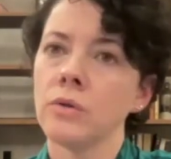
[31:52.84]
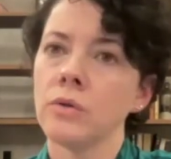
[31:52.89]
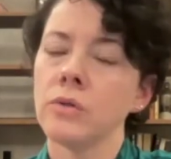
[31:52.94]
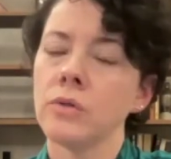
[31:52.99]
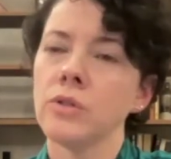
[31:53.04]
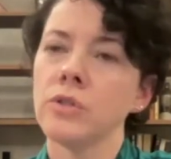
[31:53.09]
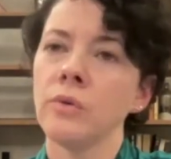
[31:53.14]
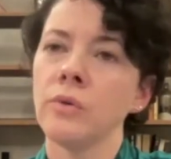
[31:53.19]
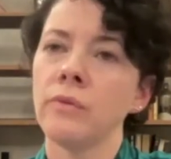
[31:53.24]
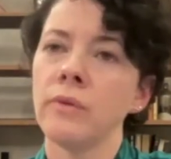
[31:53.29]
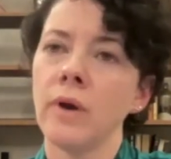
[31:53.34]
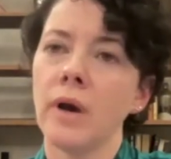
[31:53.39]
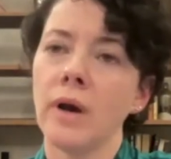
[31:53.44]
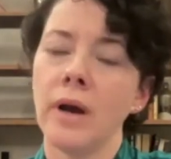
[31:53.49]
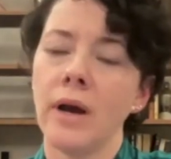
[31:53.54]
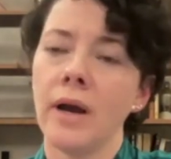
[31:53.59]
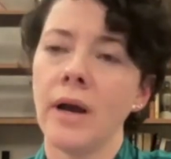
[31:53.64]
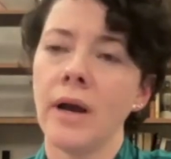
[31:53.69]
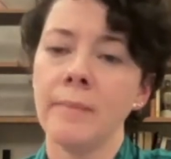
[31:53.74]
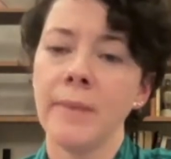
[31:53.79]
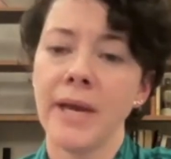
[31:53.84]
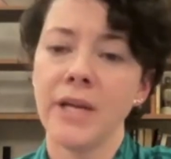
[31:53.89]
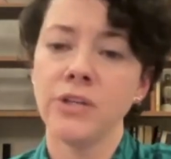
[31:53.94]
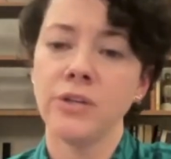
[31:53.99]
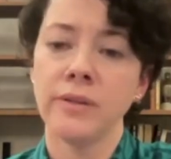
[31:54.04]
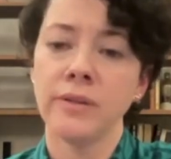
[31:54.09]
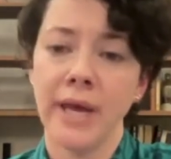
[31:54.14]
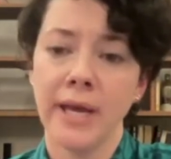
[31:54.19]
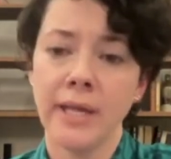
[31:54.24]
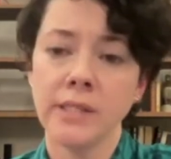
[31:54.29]
So I
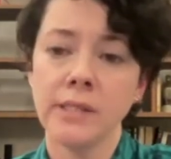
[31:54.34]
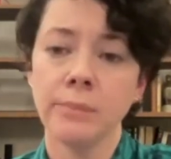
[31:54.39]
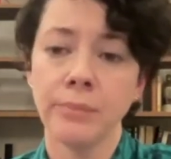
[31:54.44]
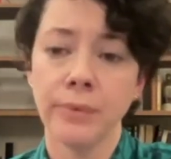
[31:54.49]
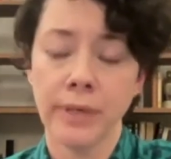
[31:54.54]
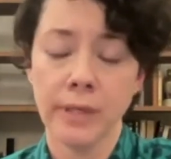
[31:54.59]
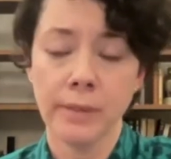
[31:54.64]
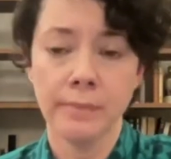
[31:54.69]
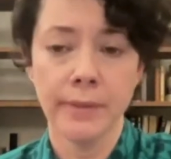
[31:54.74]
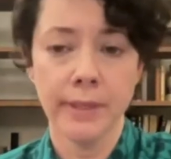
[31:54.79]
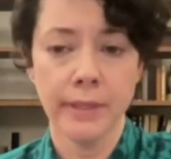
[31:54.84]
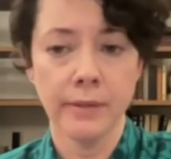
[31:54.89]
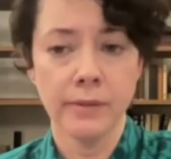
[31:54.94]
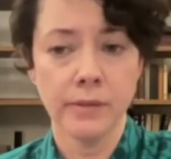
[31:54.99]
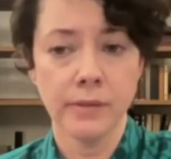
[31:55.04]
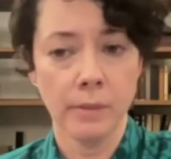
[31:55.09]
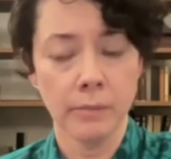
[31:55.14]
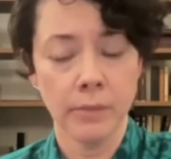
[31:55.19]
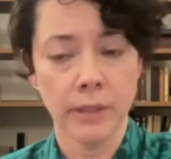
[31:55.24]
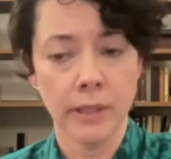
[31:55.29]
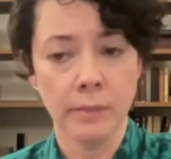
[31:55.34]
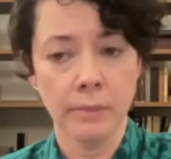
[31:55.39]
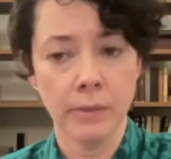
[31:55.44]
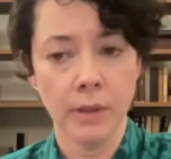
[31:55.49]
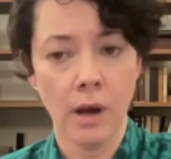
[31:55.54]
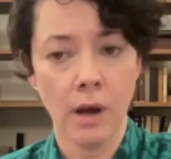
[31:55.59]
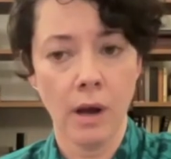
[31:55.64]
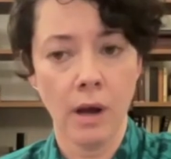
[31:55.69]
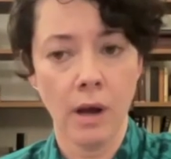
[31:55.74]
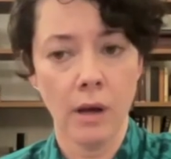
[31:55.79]
imagine that's a pretty big stumbling
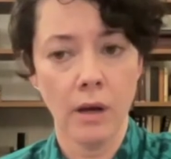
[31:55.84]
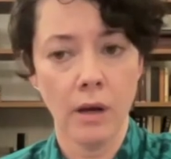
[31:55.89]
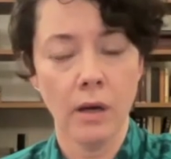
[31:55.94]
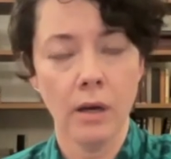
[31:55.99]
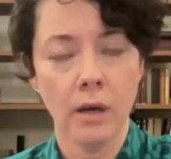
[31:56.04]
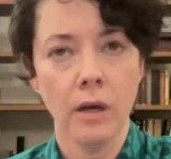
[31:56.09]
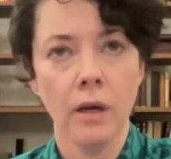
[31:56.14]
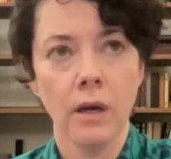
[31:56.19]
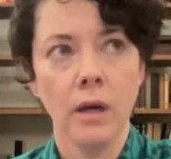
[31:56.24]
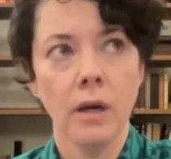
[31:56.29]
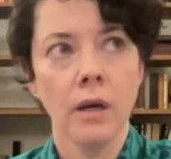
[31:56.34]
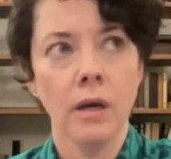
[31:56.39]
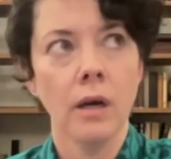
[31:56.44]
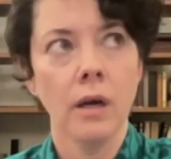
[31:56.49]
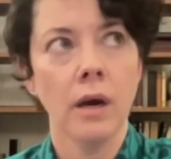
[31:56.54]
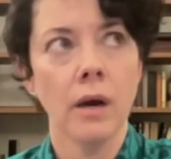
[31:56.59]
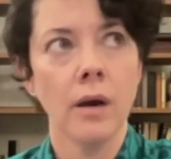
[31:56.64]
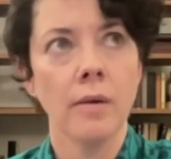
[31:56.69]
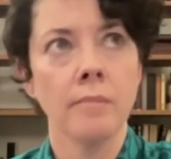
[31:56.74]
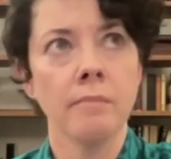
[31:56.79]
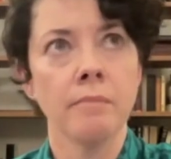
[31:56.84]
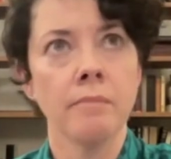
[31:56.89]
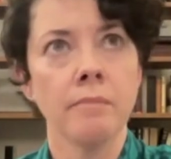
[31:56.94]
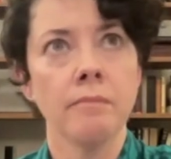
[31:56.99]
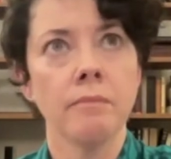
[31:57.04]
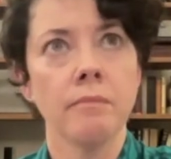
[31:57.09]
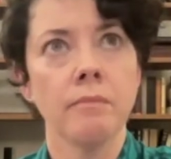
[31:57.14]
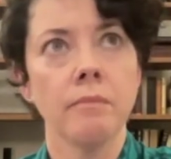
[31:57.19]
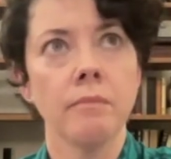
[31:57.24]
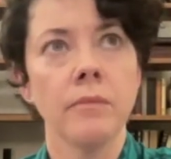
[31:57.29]
block. The
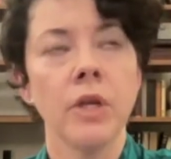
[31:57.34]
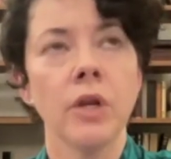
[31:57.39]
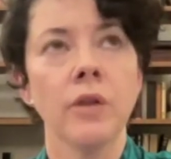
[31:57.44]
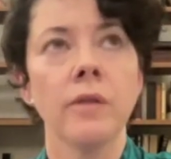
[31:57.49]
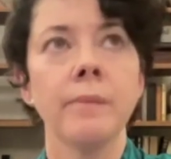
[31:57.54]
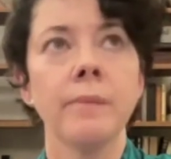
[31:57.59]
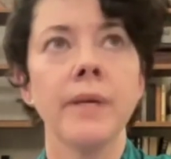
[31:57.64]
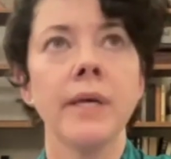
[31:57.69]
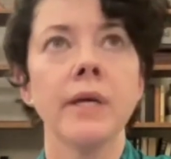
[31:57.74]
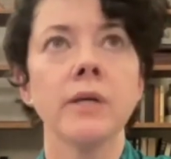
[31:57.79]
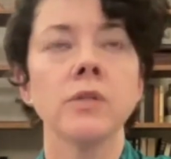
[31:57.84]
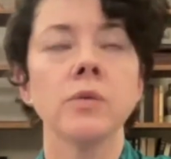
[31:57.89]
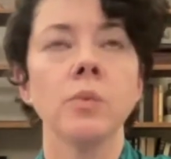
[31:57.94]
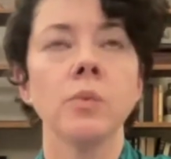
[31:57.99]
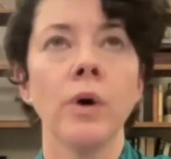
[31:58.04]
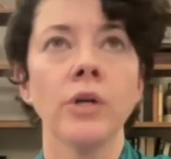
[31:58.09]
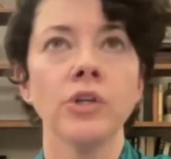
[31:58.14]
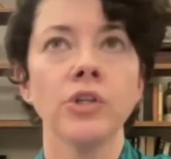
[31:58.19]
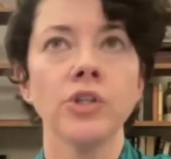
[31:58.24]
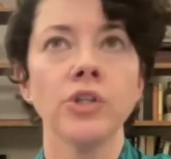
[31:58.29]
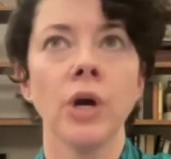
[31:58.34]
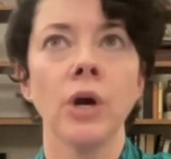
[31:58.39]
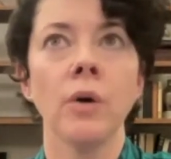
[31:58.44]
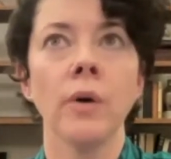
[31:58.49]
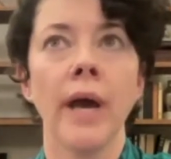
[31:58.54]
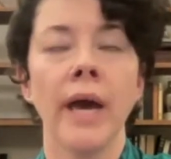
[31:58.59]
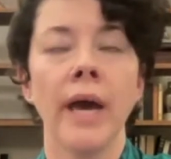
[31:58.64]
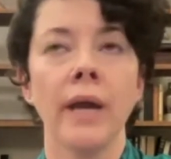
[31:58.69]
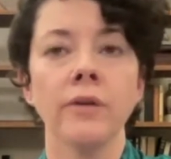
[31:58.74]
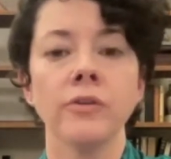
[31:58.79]
PS1 show
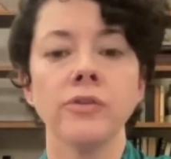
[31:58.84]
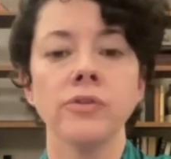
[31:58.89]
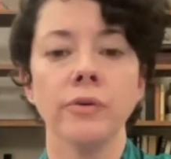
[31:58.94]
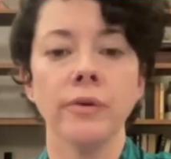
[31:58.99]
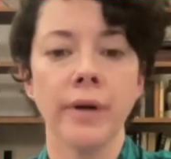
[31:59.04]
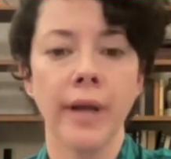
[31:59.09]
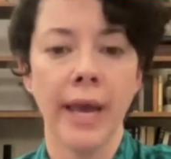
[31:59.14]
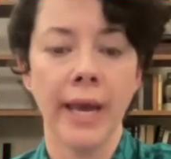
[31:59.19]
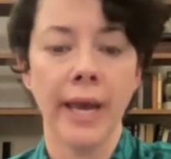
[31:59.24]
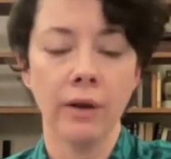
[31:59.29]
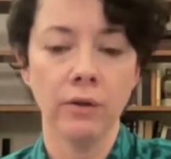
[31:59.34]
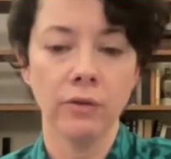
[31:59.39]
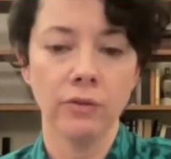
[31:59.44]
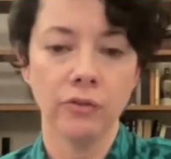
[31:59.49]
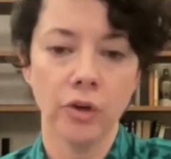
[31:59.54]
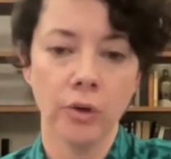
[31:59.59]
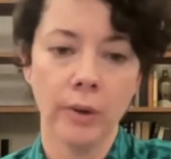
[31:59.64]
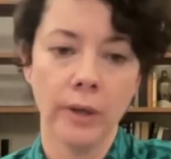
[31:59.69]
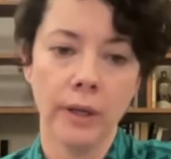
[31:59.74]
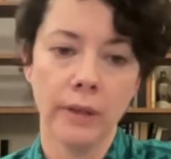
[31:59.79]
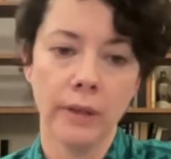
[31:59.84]
had a certain angle to it,